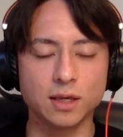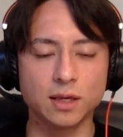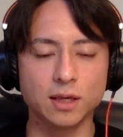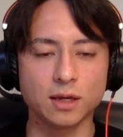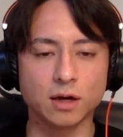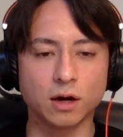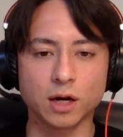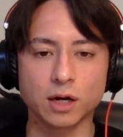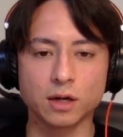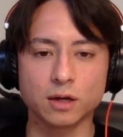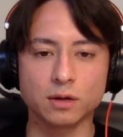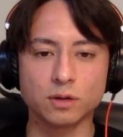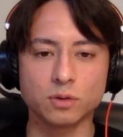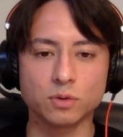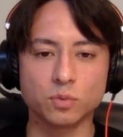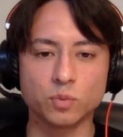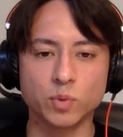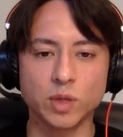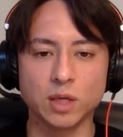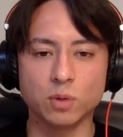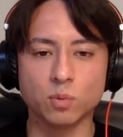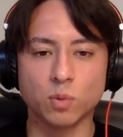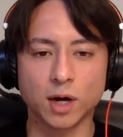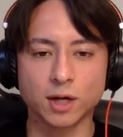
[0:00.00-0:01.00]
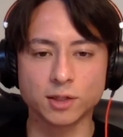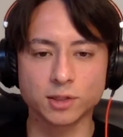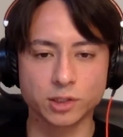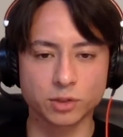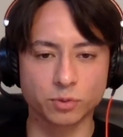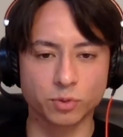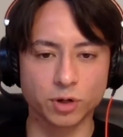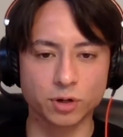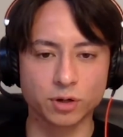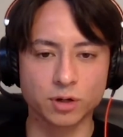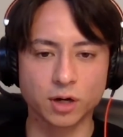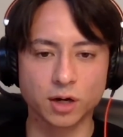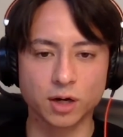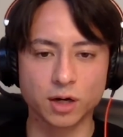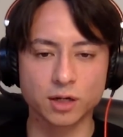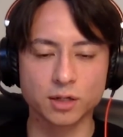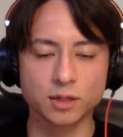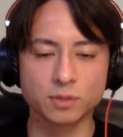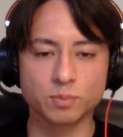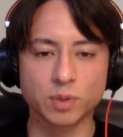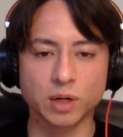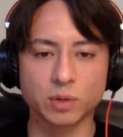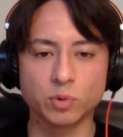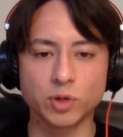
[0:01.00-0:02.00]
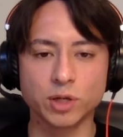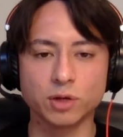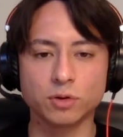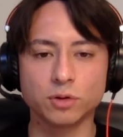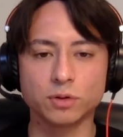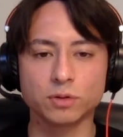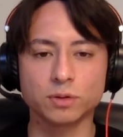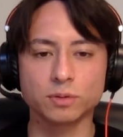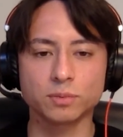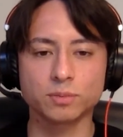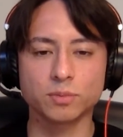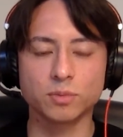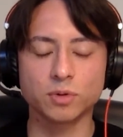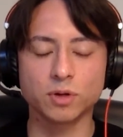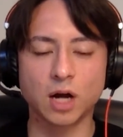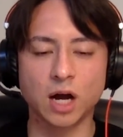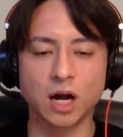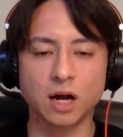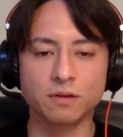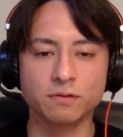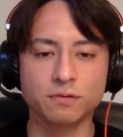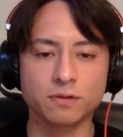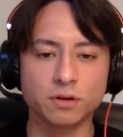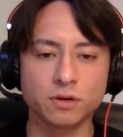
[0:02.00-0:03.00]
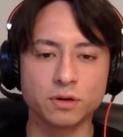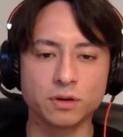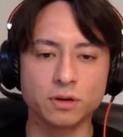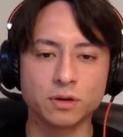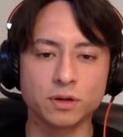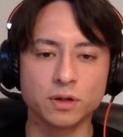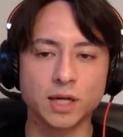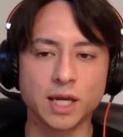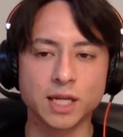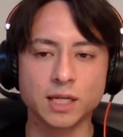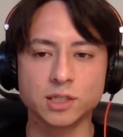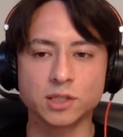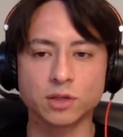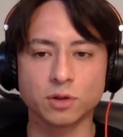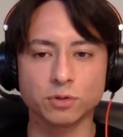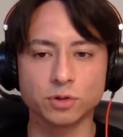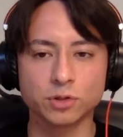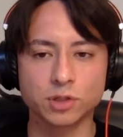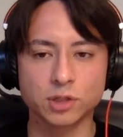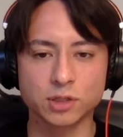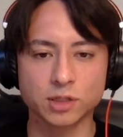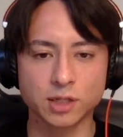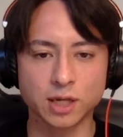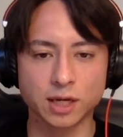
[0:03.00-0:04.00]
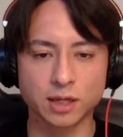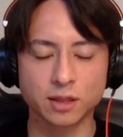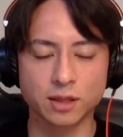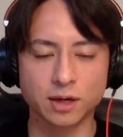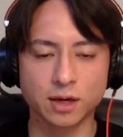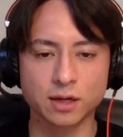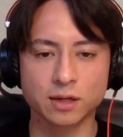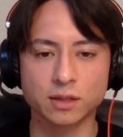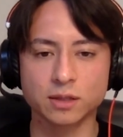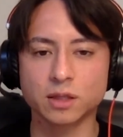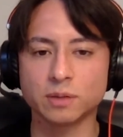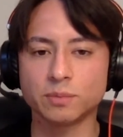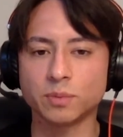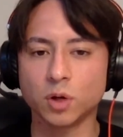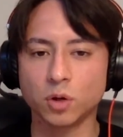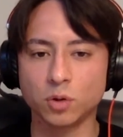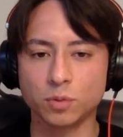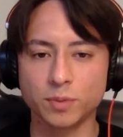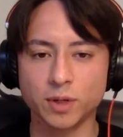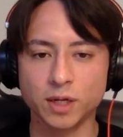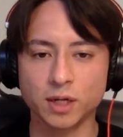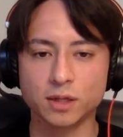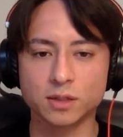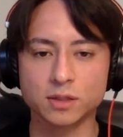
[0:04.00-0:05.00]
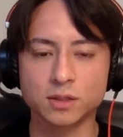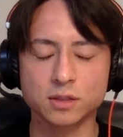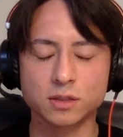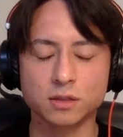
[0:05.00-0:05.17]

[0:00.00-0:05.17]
want to work on, but we don't offer any solutions like that at the moment.